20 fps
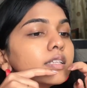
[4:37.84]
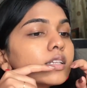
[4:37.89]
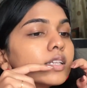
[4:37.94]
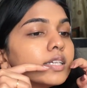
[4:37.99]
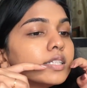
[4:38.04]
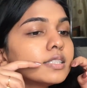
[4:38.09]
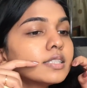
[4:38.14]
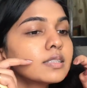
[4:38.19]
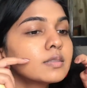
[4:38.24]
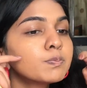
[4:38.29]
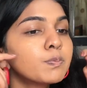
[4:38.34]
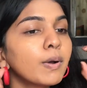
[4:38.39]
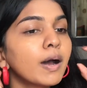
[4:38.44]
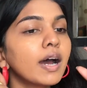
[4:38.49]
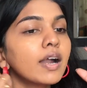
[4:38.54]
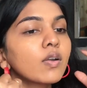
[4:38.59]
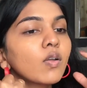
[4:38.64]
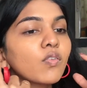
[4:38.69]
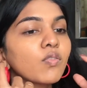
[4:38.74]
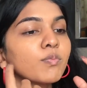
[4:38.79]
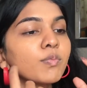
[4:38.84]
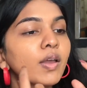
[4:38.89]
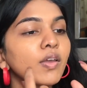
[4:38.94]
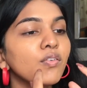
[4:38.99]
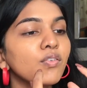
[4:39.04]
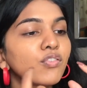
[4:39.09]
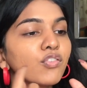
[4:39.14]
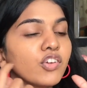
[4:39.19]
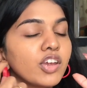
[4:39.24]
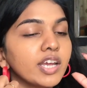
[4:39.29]
this part of
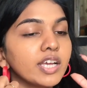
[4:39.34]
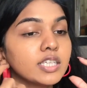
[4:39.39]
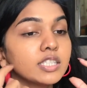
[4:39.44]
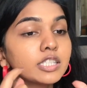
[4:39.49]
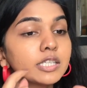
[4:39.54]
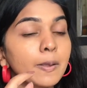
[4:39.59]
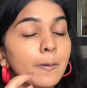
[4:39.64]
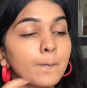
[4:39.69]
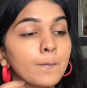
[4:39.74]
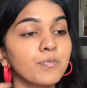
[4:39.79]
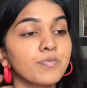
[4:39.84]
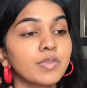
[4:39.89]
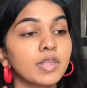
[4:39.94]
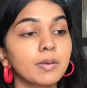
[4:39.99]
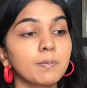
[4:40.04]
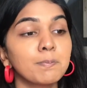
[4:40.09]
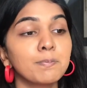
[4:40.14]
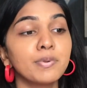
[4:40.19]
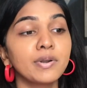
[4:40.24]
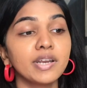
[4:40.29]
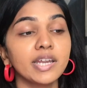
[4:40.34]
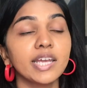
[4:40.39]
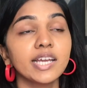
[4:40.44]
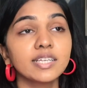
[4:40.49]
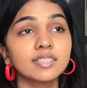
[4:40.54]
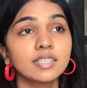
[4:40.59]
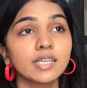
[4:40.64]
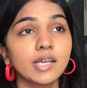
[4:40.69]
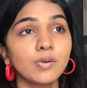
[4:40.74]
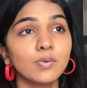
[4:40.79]
my face
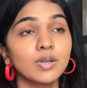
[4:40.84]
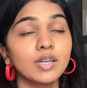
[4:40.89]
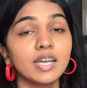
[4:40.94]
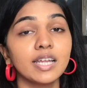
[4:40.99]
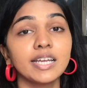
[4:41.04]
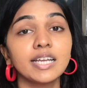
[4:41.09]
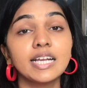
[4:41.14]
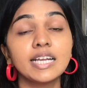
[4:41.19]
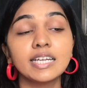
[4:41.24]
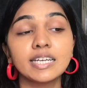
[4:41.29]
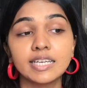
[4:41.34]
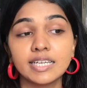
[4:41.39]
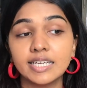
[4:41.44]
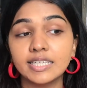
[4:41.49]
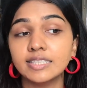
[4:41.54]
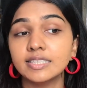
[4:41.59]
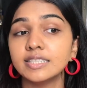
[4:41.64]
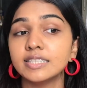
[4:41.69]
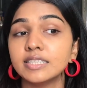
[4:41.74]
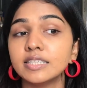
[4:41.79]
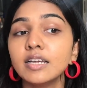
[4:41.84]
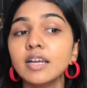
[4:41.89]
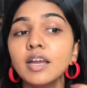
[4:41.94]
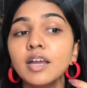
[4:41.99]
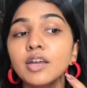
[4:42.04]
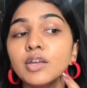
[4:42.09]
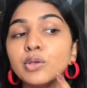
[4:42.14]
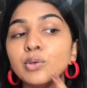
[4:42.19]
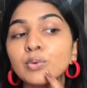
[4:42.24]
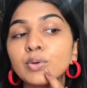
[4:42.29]
breaks out like crazy
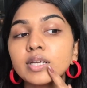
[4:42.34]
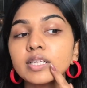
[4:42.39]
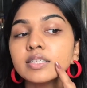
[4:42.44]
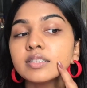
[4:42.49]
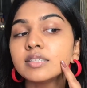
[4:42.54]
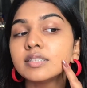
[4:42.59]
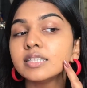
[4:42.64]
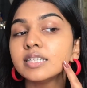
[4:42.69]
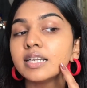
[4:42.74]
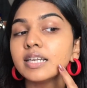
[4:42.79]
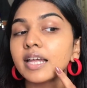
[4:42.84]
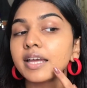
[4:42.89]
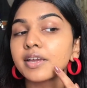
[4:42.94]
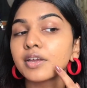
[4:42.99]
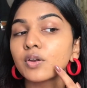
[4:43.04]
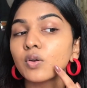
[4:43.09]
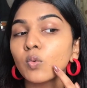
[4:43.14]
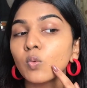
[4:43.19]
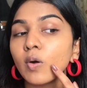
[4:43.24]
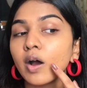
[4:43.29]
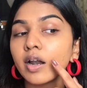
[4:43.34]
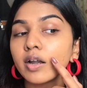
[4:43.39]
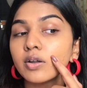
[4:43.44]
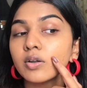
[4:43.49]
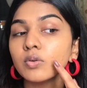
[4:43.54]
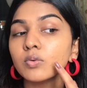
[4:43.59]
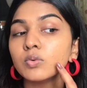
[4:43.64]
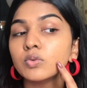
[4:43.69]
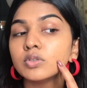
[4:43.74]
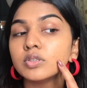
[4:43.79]
you can see like you know
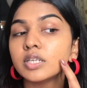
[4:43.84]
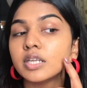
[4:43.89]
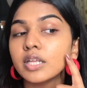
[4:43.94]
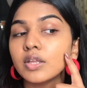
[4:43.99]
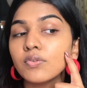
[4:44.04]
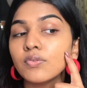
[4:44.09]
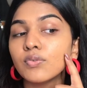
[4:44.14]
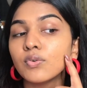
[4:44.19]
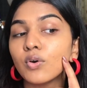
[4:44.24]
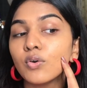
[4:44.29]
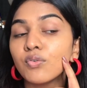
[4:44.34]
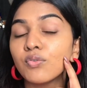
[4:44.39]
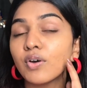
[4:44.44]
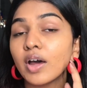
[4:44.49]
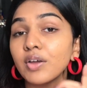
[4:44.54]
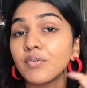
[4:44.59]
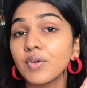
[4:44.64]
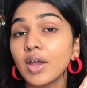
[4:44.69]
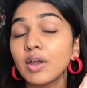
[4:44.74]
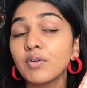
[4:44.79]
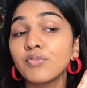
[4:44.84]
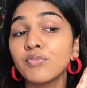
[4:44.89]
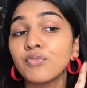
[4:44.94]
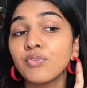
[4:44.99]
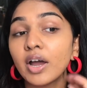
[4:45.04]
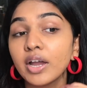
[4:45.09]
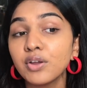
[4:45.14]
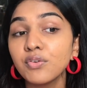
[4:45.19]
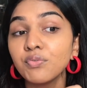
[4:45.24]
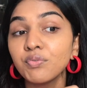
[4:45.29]
one two three four five i have
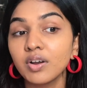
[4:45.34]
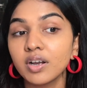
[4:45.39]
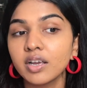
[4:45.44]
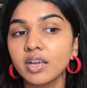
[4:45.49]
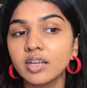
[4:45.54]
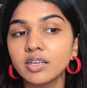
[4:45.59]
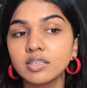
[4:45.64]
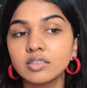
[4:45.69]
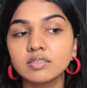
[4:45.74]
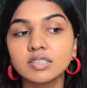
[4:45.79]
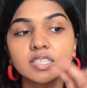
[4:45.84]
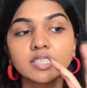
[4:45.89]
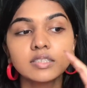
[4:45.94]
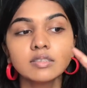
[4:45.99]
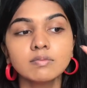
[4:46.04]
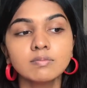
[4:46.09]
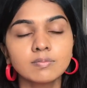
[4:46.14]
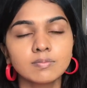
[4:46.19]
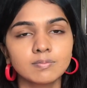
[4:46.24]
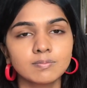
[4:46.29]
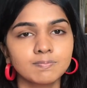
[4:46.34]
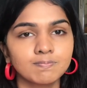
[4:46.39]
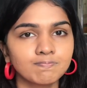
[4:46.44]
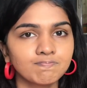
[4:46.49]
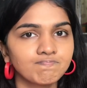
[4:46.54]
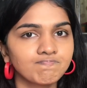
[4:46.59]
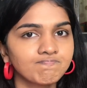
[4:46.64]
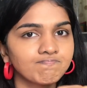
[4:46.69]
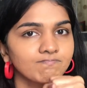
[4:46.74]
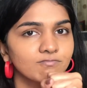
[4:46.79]
five fucking
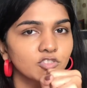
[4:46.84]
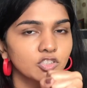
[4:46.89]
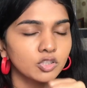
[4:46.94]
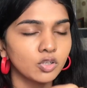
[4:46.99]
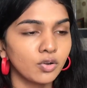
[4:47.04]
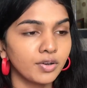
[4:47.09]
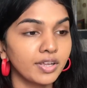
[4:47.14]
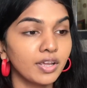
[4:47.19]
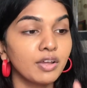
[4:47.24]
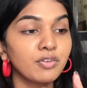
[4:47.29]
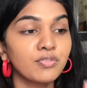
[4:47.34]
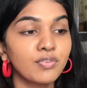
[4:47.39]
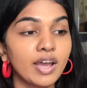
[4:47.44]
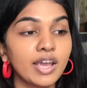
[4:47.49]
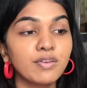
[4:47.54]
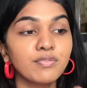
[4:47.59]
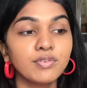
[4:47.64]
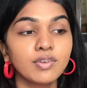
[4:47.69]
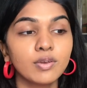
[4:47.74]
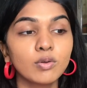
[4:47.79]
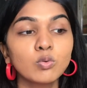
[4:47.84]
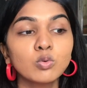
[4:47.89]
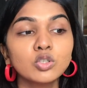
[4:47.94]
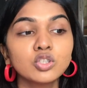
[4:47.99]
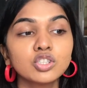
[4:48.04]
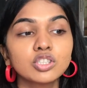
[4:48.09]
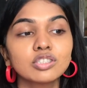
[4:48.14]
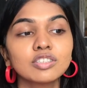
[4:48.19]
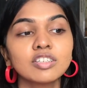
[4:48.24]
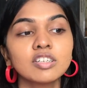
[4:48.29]
sorry five
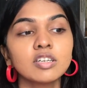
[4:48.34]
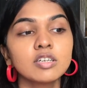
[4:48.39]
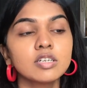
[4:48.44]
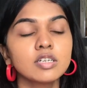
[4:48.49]
huge